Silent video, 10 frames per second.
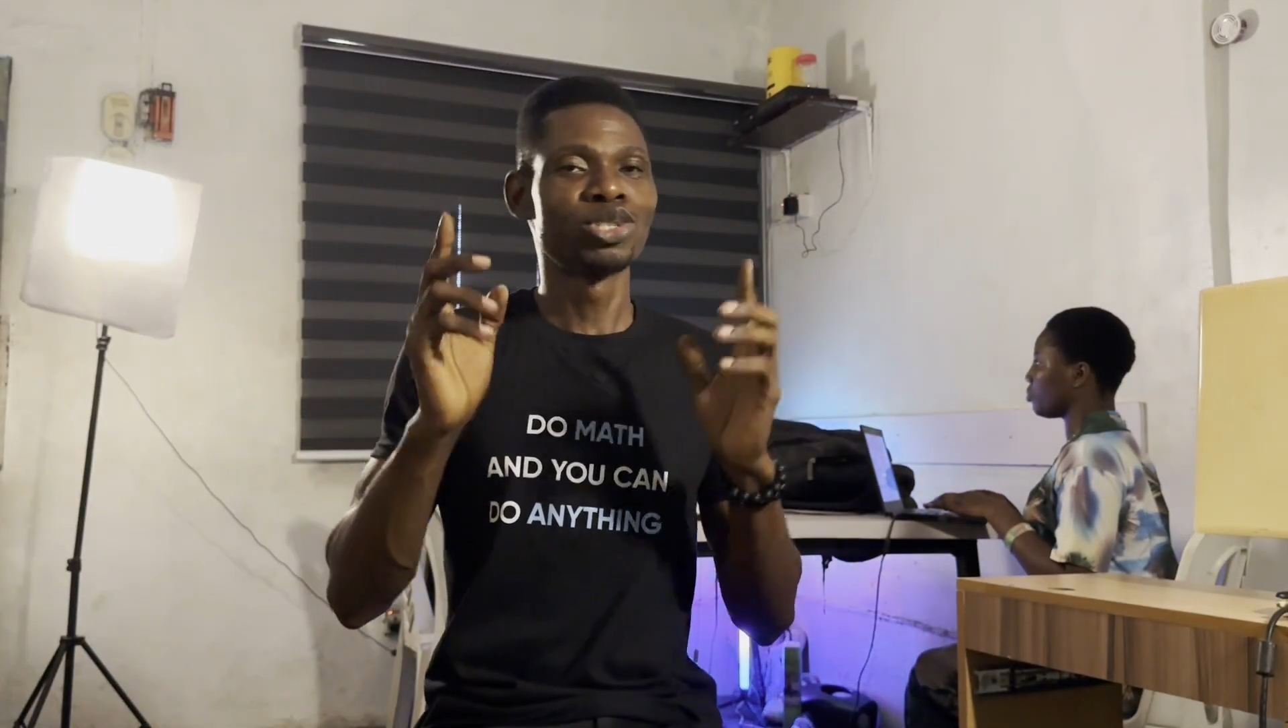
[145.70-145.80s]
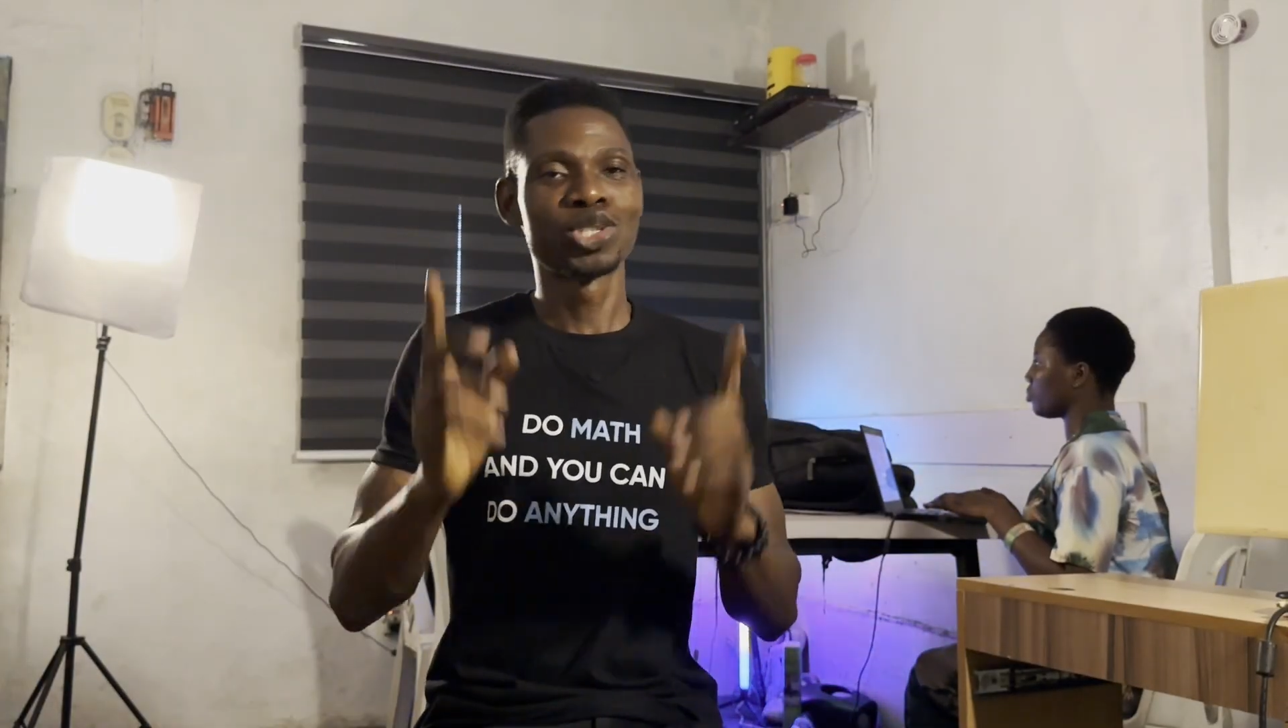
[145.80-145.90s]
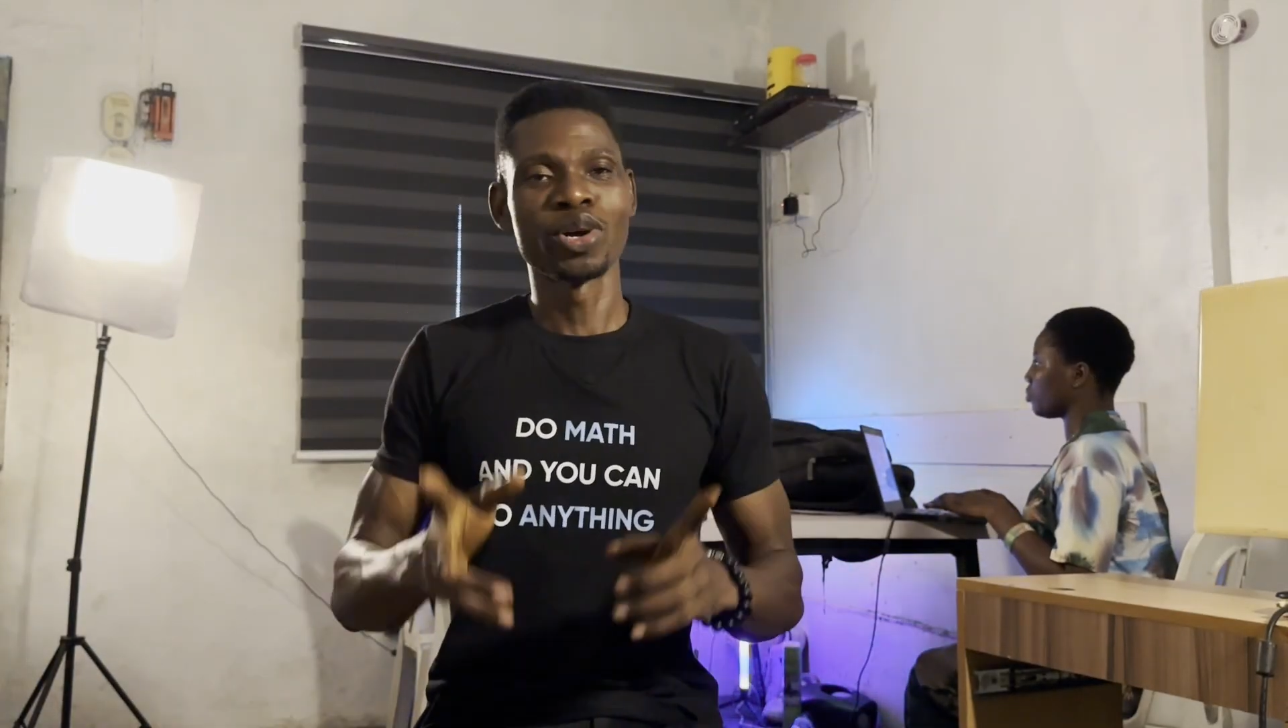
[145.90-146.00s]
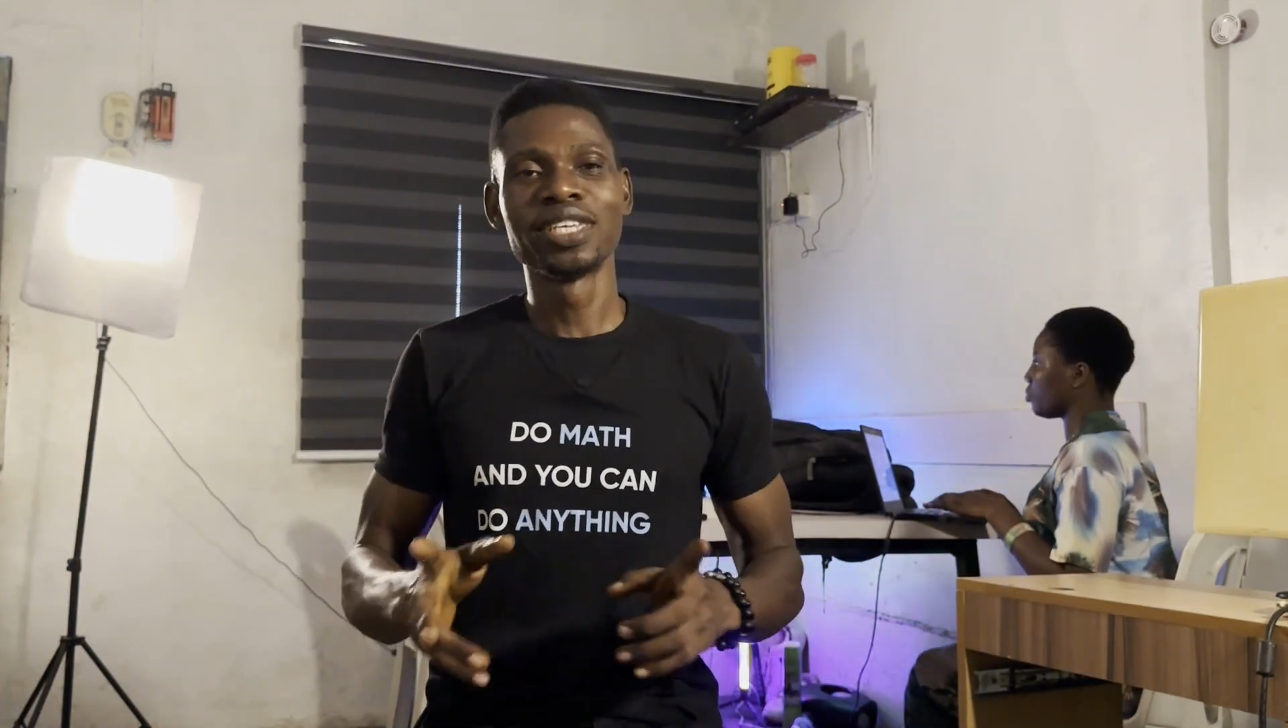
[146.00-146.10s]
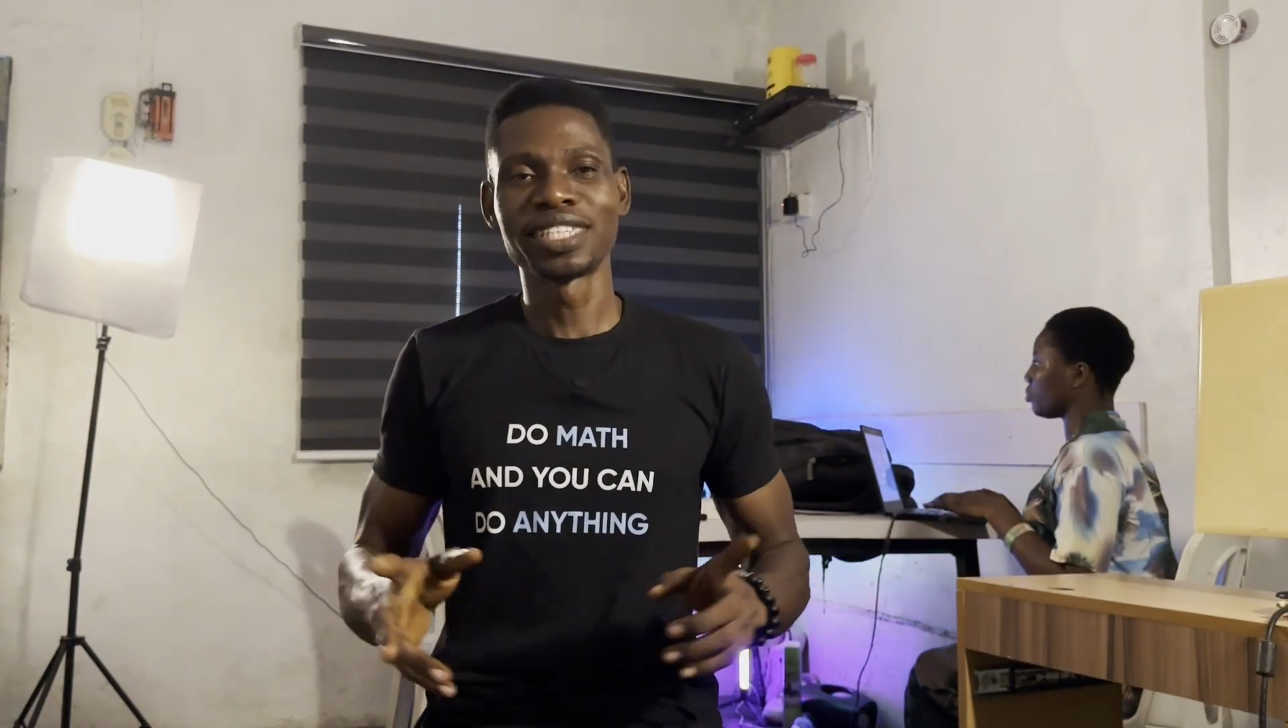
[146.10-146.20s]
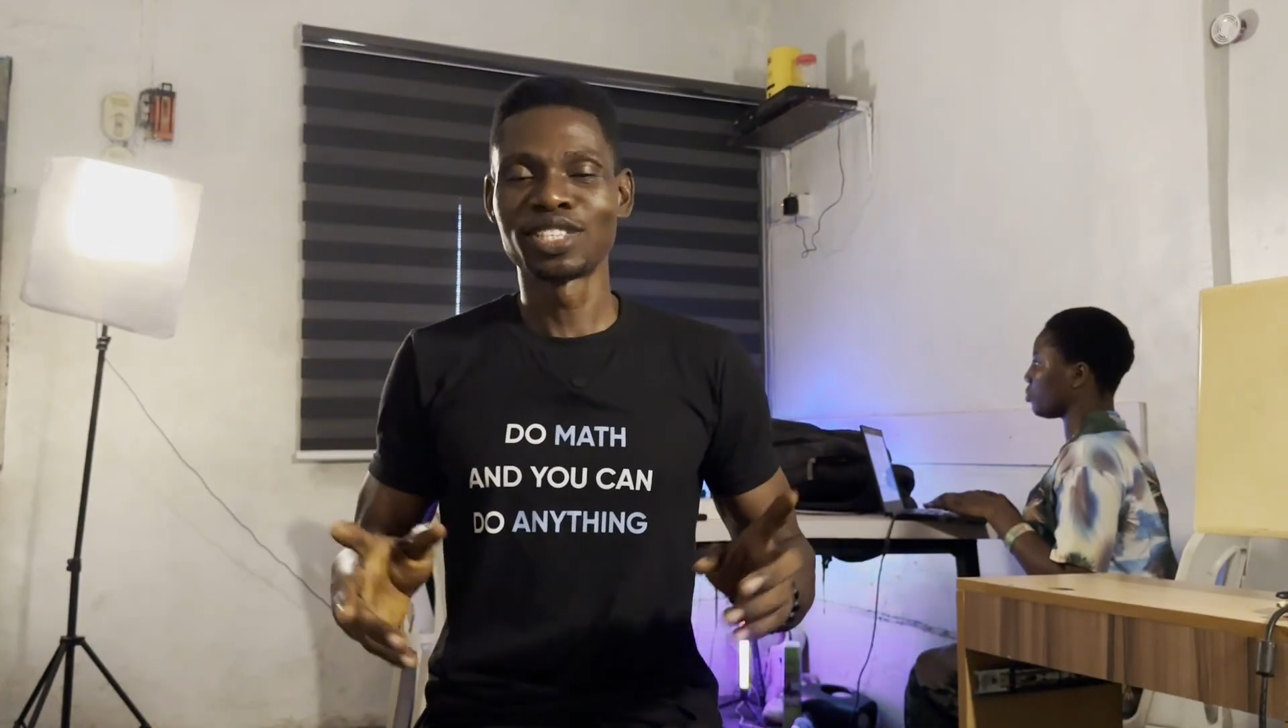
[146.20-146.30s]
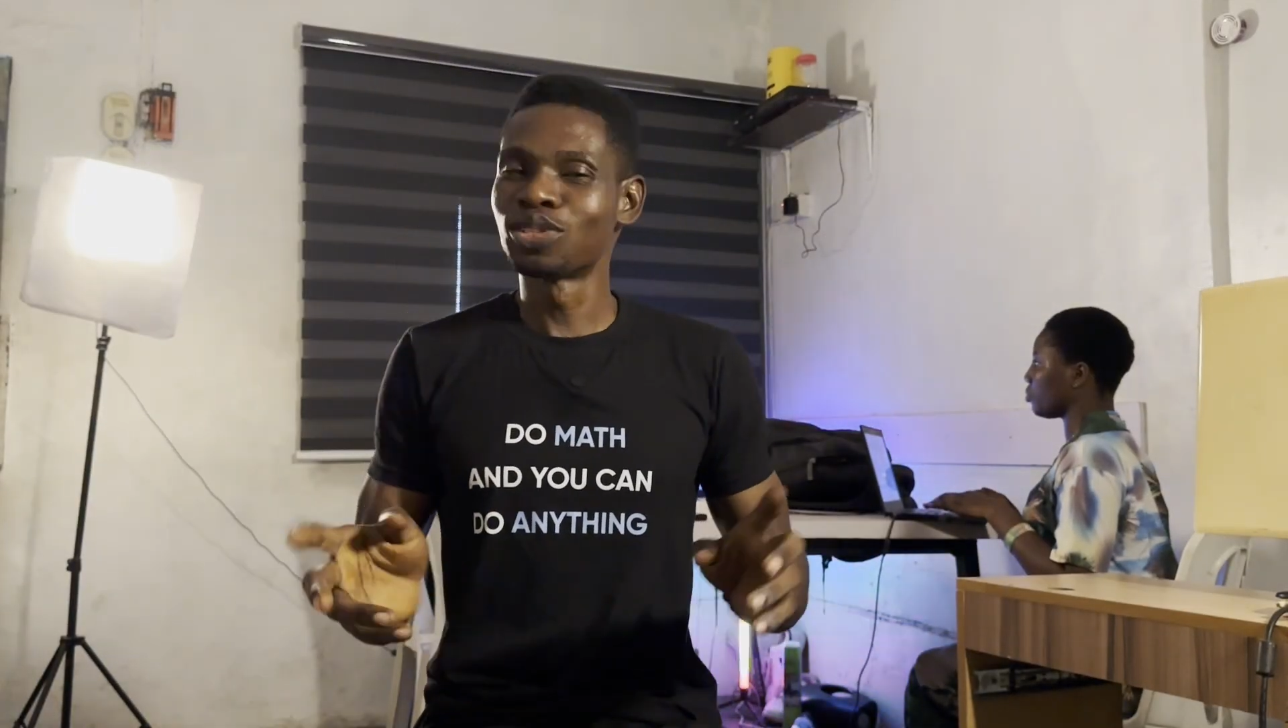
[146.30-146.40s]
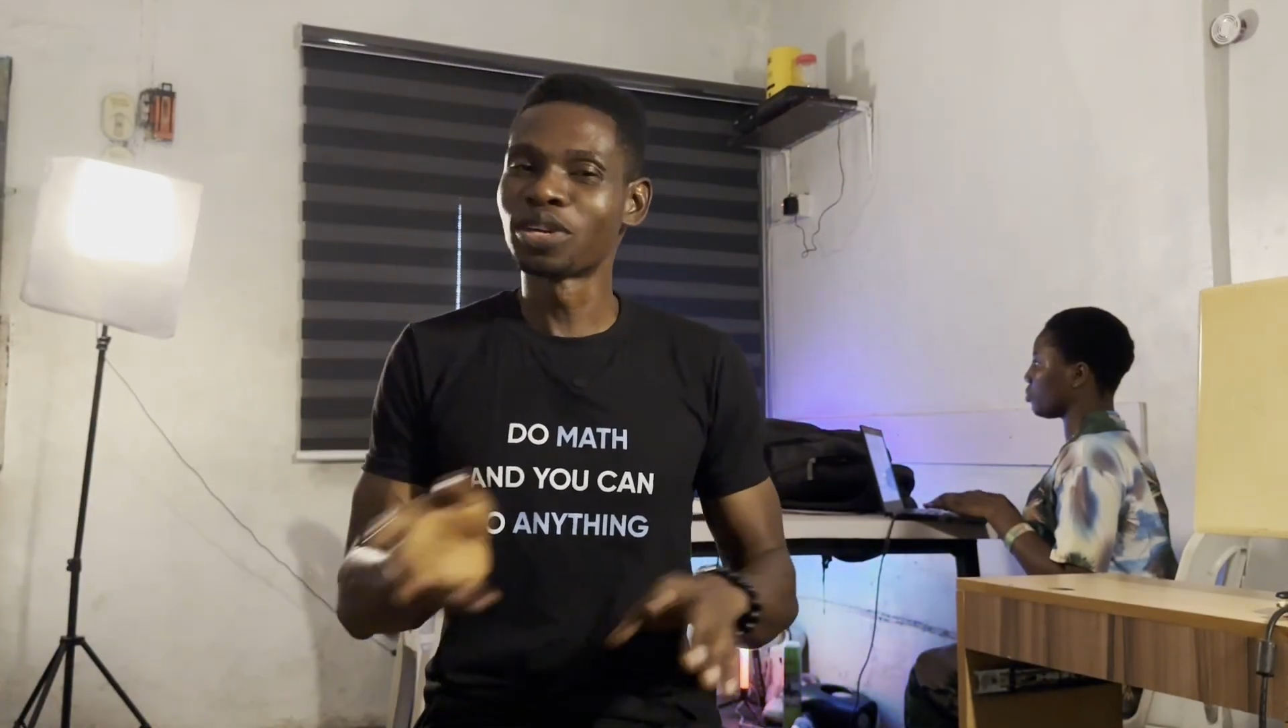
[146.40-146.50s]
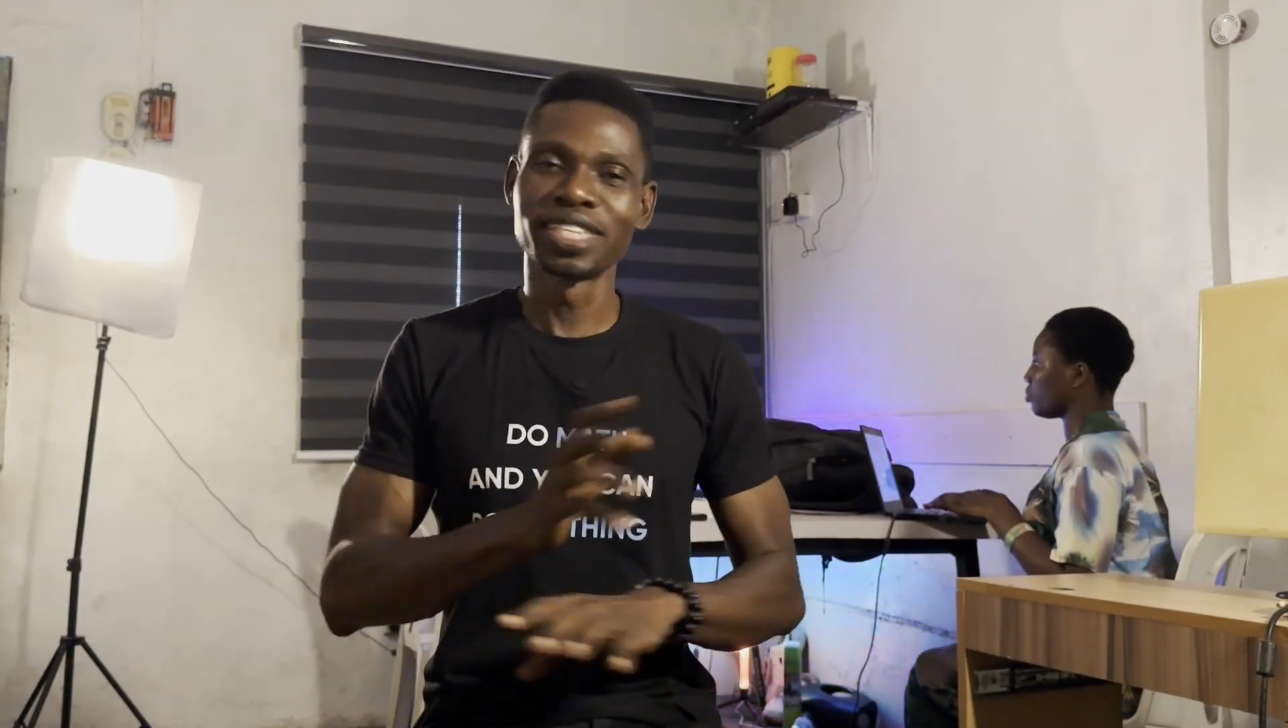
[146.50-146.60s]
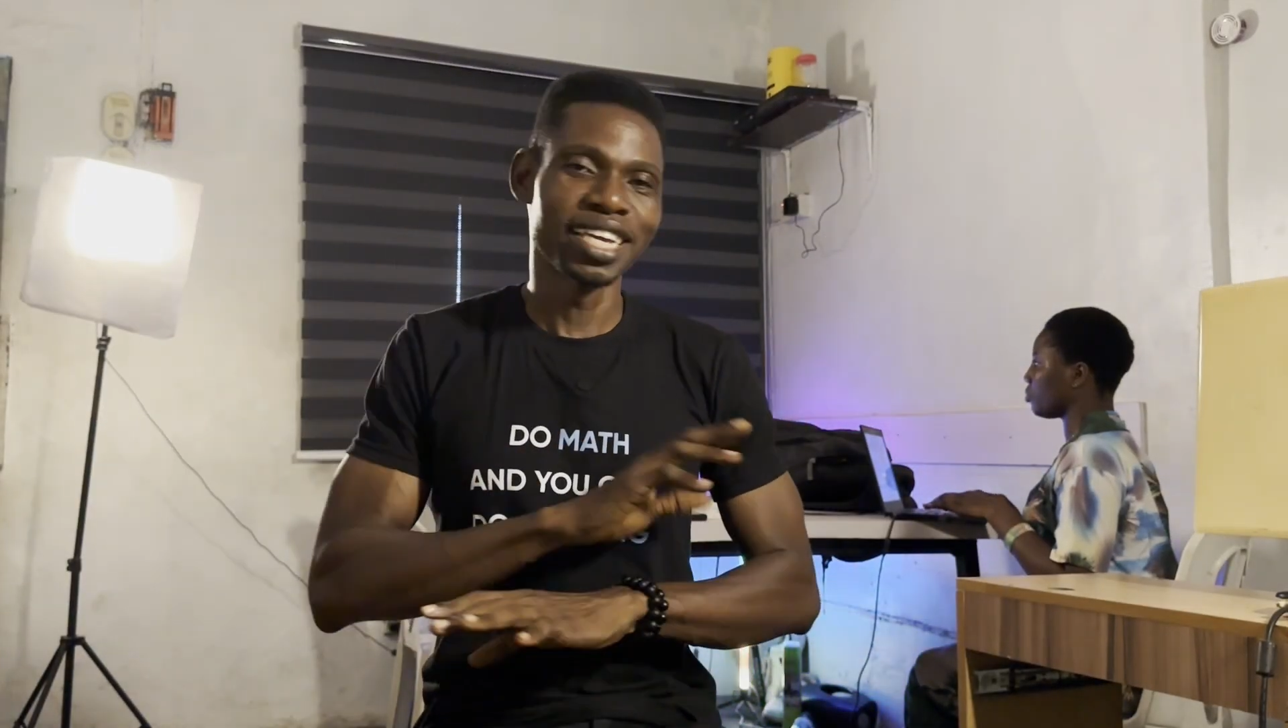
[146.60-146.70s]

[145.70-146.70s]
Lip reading: choice is not